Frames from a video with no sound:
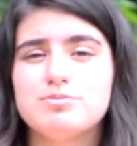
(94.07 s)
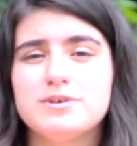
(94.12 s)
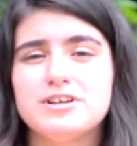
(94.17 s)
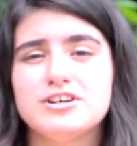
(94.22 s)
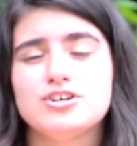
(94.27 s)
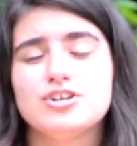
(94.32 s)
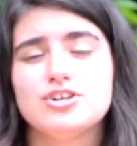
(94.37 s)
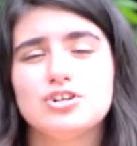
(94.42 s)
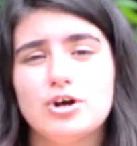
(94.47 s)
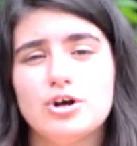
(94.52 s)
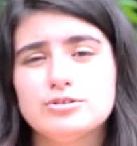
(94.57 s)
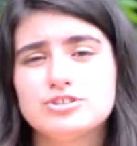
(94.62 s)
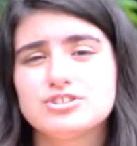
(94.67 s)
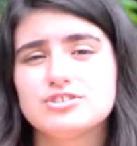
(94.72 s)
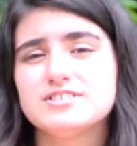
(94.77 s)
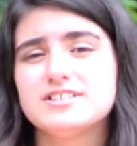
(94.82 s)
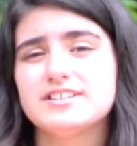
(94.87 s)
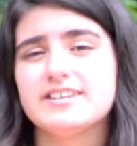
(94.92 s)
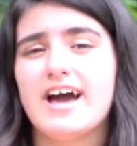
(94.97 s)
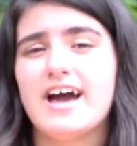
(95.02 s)
being
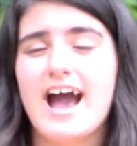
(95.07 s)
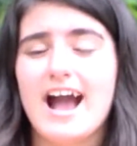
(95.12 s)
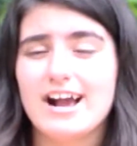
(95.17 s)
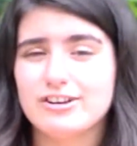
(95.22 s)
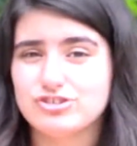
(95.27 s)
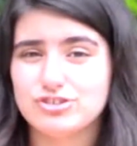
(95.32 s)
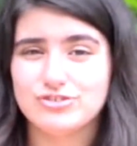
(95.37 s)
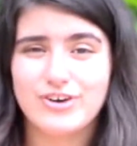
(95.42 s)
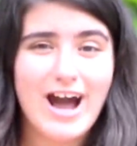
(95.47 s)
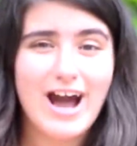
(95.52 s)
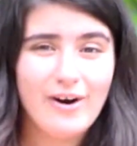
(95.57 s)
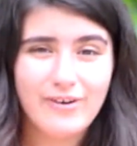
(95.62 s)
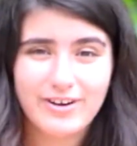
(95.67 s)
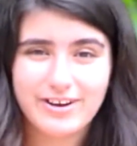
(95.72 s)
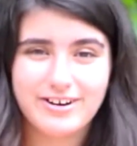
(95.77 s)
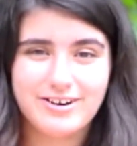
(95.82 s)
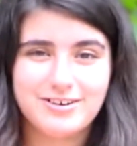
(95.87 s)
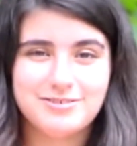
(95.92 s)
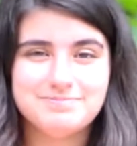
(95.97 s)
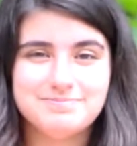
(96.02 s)
closer to the actual
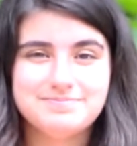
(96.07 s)
outcome.